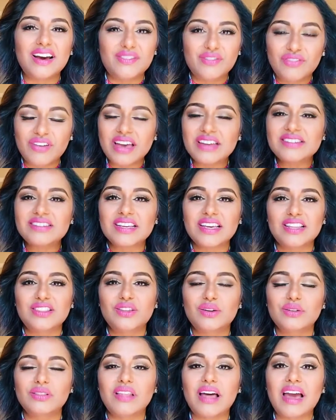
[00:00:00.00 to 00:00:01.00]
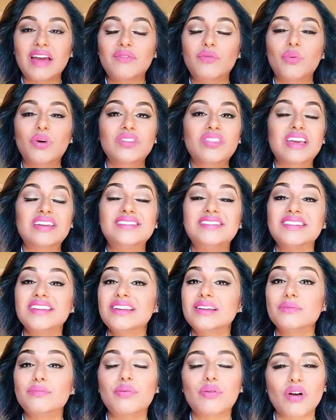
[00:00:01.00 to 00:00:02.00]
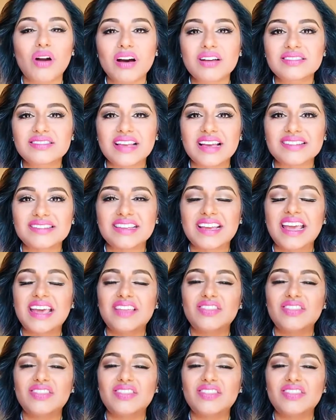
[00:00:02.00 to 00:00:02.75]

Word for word: event in their life where they didn't process it,